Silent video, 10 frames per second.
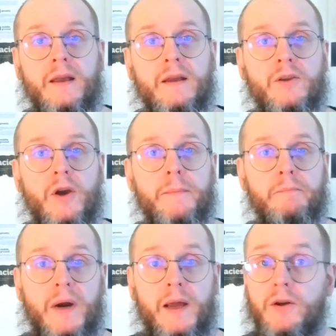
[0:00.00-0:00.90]
The
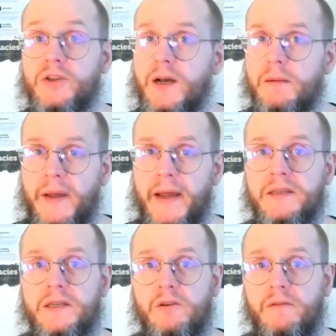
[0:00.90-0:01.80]
biological
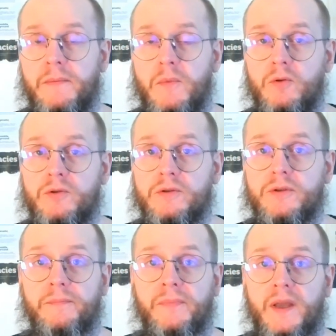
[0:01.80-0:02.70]
basis of emotions
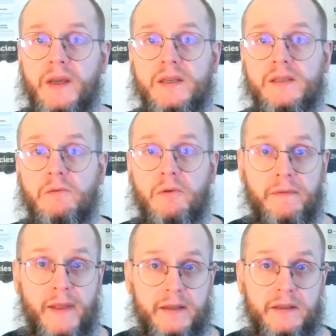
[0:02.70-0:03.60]
is
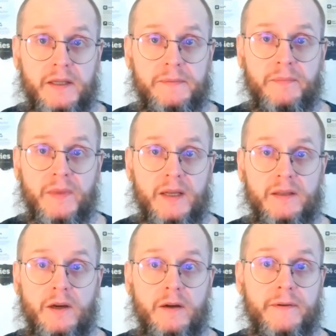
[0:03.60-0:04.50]
reflected in
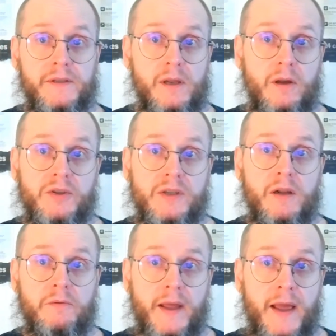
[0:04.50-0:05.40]
the physiological
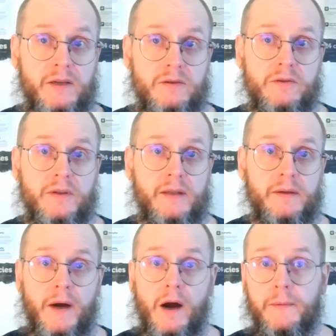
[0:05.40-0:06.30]
reactions that
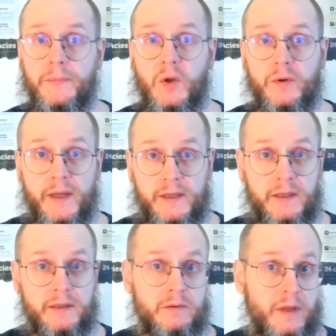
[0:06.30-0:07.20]
are
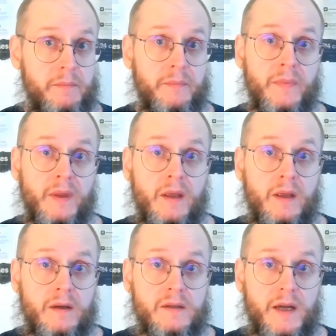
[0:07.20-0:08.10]
connected to them,
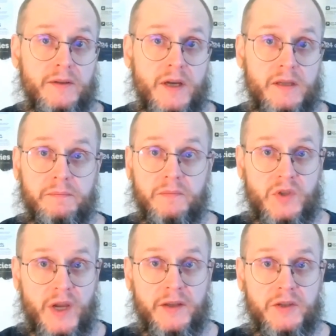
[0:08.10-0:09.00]
such as
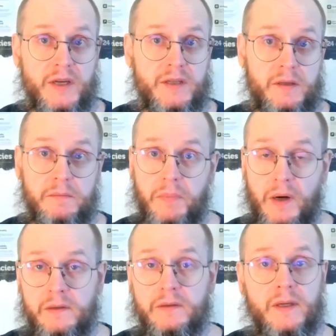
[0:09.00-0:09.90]
changes in
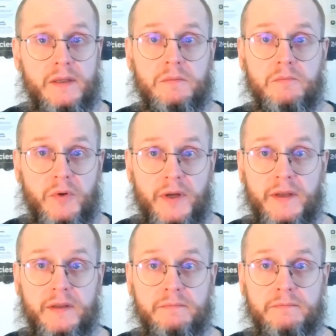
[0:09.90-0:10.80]
pulse and
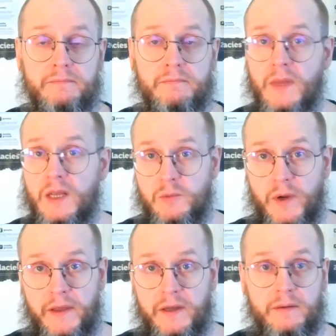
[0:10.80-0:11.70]
breathing,
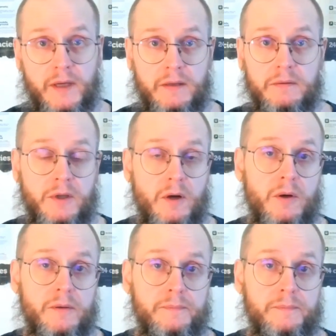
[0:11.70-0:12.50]
sweating, and so on.